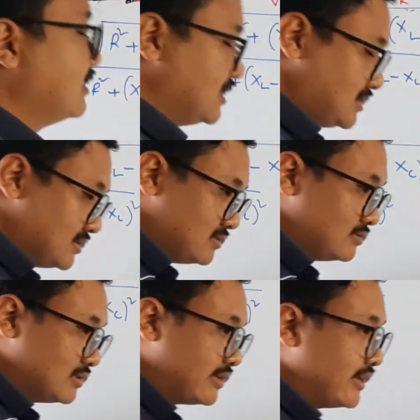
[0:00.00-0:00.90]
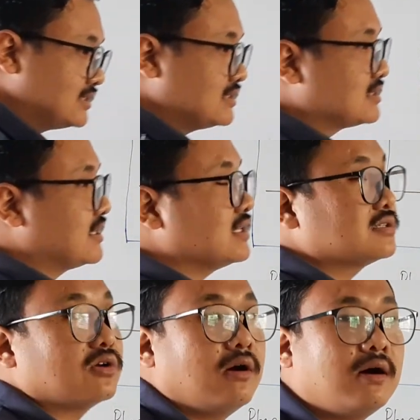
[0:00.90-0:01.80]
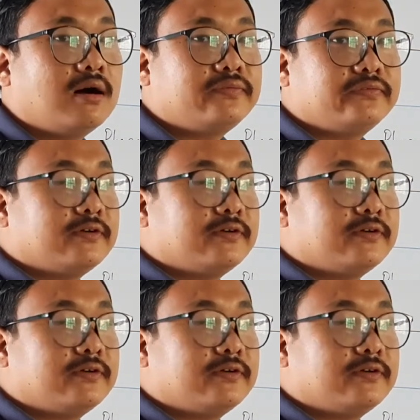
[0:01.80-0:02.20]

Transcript: is the resistance of